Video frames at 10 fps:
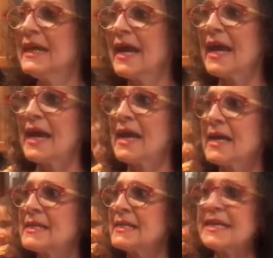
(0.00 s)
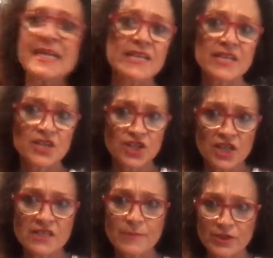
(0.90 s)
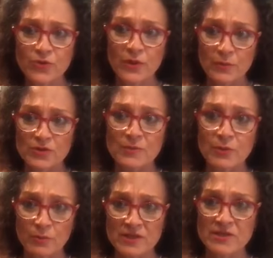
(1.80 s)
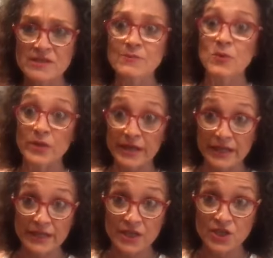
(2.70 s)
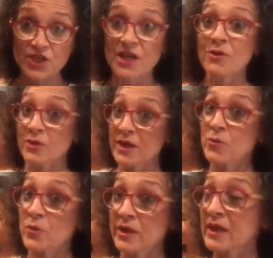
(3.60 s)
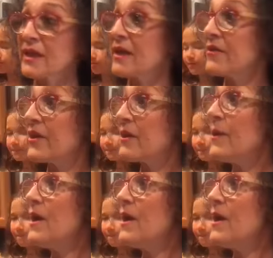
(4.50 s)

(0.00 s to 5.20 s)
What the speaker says: and echinacea, especially you want to boost up your immune system. You want echinacea, right? We want to get that in there.